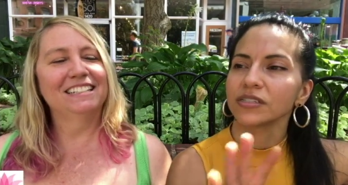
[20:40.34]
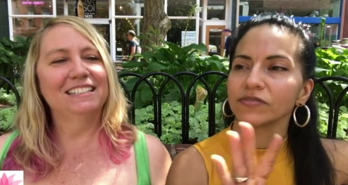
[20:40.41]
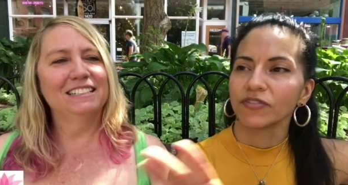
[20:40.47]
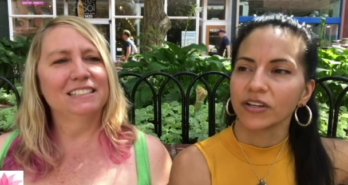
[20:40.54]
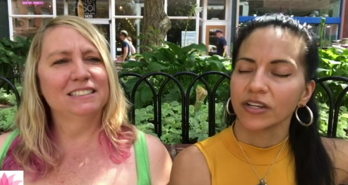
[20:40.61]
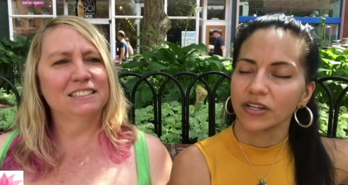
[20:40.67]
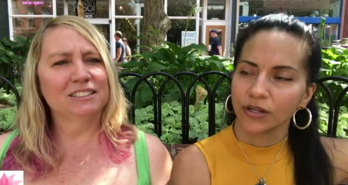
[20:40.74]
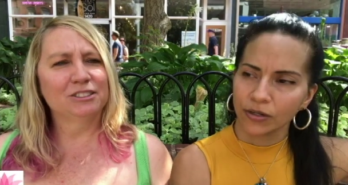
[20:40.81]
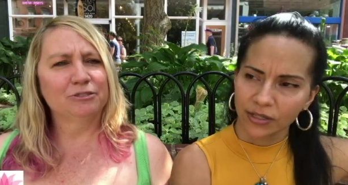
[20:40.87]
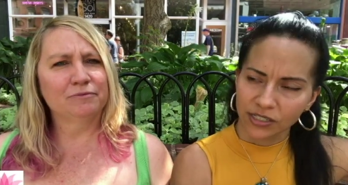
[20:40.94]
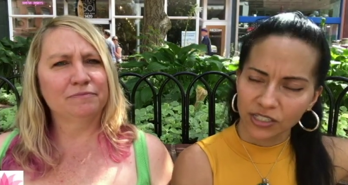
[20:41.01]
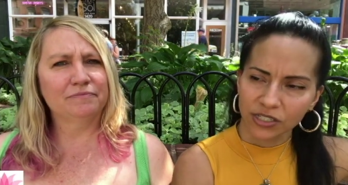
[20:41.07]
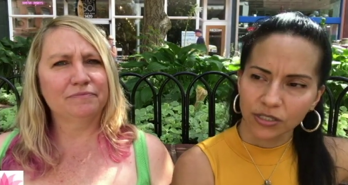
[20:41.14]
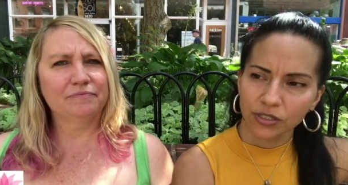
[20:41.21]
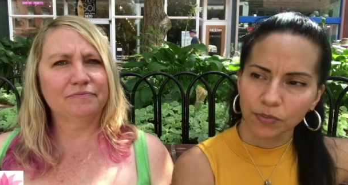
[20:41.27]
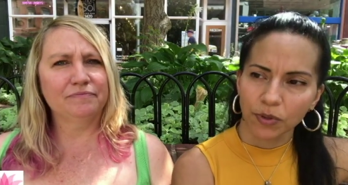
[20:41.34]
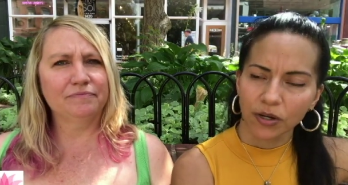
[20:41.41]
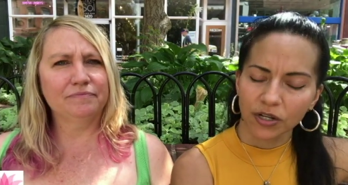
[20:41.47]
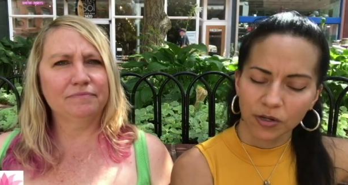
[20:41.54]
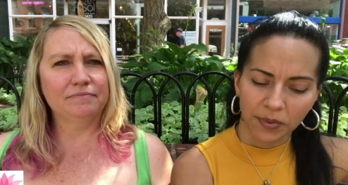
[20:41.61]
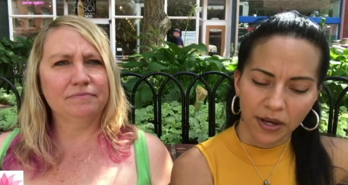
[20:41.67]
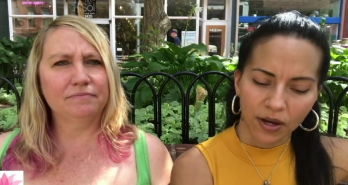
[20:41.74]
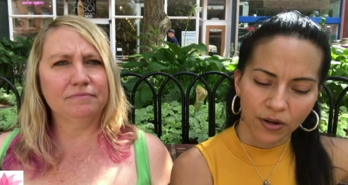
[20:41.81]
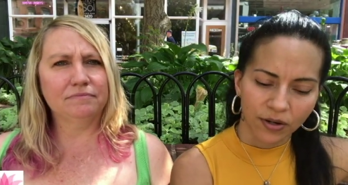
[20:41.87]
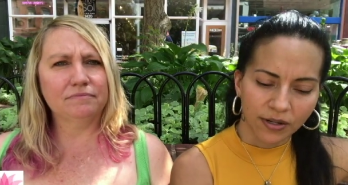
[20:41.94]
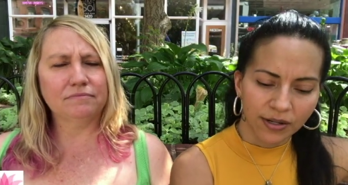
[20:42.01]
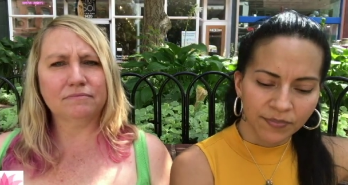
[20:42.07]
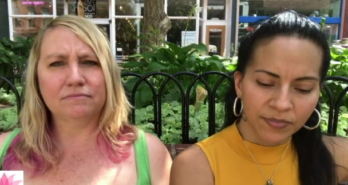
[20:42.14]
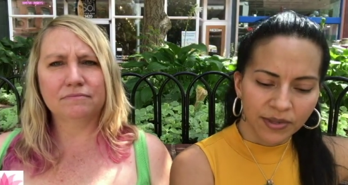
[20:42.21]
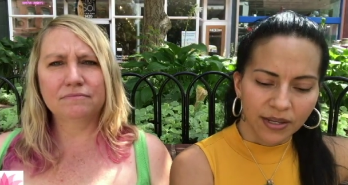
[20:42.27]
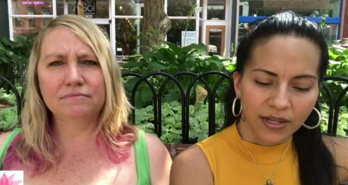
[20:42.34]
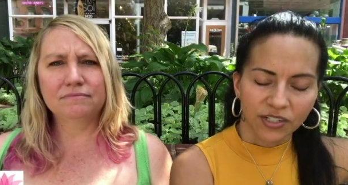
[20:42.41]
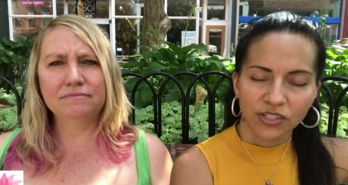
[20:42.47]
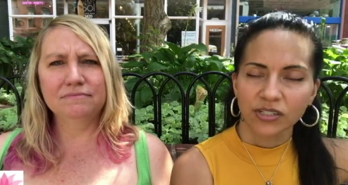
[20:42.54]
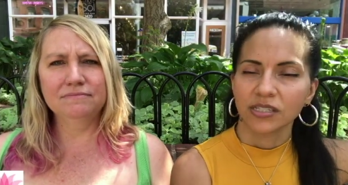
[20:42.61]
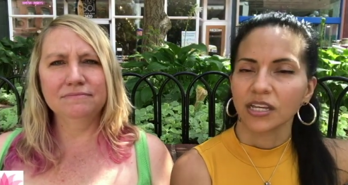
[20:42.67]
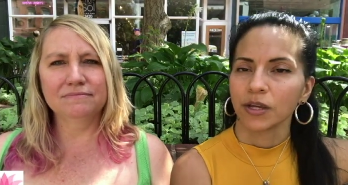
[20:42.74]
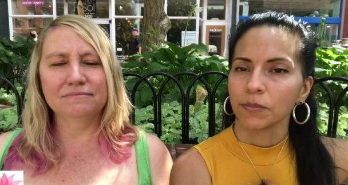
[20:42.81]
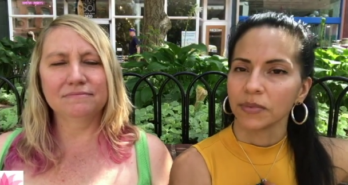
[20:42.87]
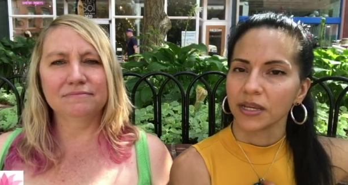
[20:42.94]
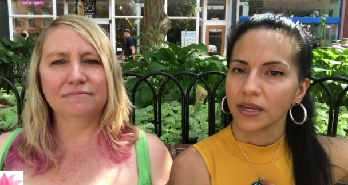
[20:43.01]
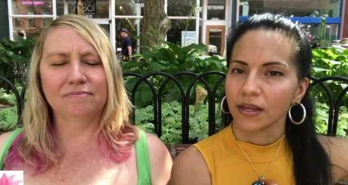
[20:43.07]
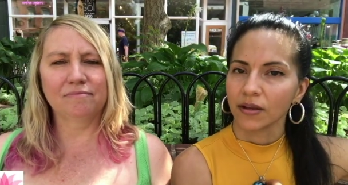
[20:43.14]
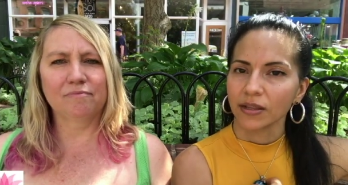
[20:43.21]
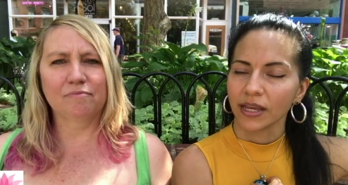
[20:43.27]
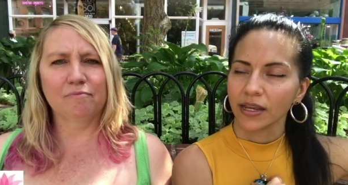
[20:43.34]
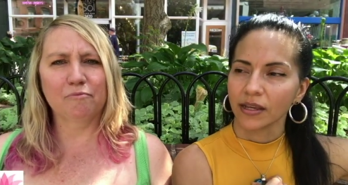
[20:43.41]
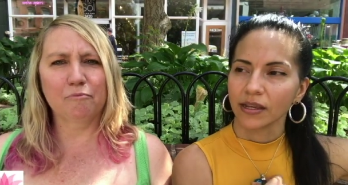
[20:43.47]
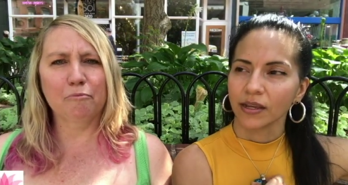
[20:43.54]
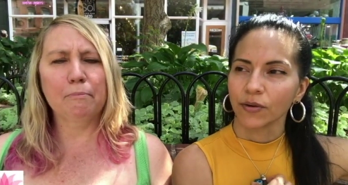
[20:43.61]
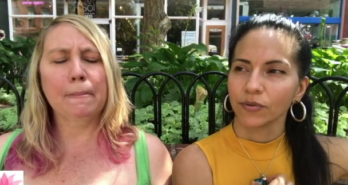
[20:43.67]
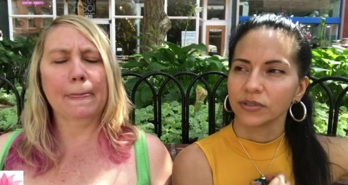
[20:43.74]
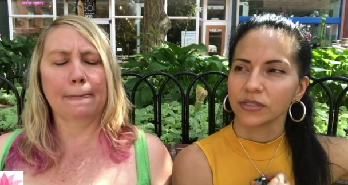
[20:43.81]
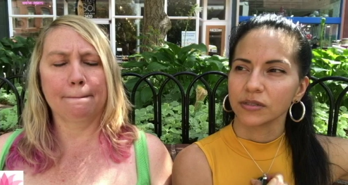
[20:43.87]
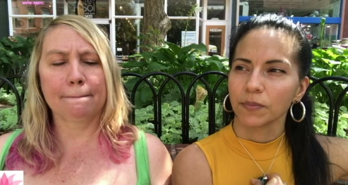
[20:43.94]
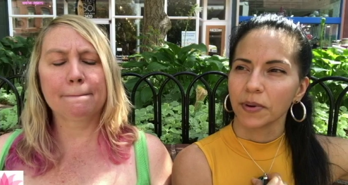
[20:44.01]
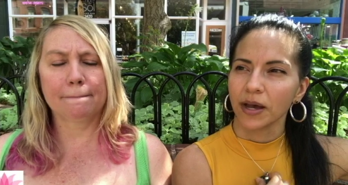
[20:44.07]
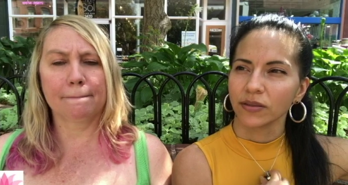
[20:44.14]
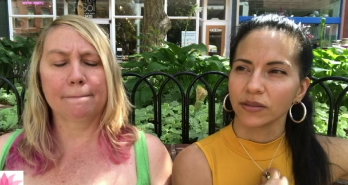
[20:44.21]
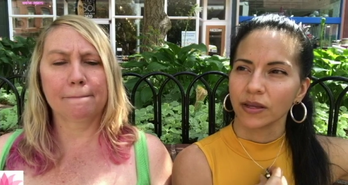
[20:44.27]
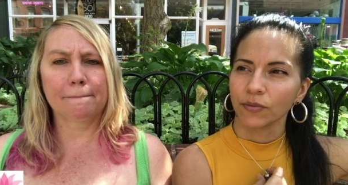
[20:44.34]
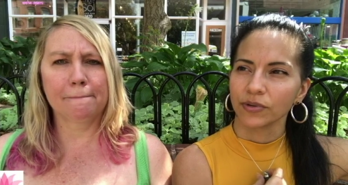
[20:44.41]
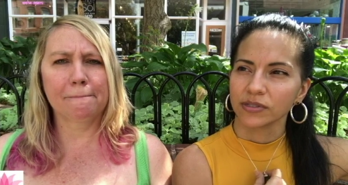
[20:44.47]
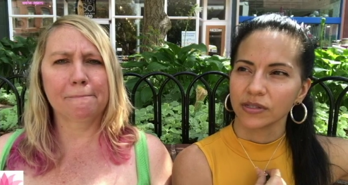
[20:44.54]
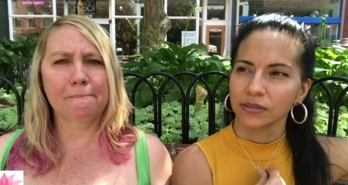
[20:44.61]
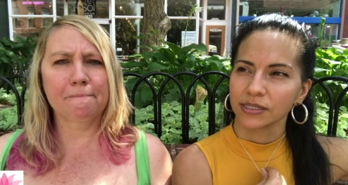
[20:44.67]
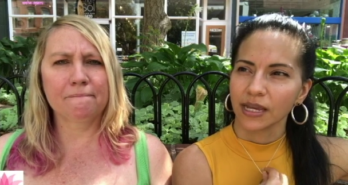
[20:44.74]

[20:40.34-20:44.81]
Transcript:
Speaker 1: first video that she spoke about, it just hit me. Like it was about. It was a